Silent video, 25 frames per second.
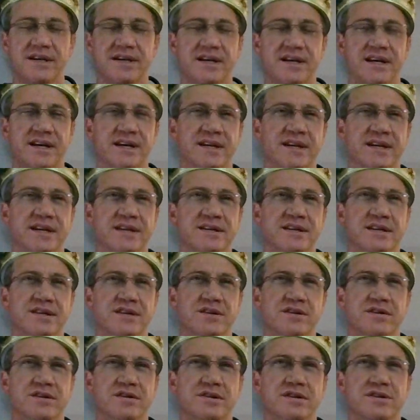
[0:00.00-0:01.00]
and, you
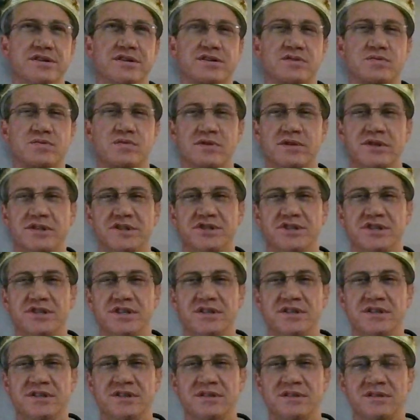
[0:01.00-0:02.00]
know, you just want to
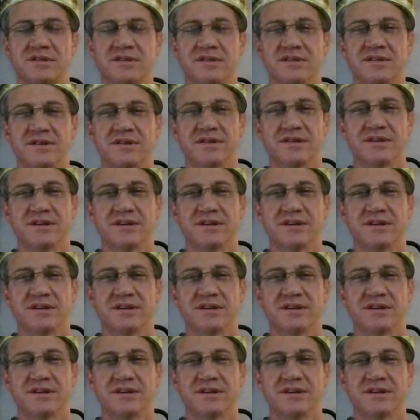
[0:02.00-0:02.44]
chill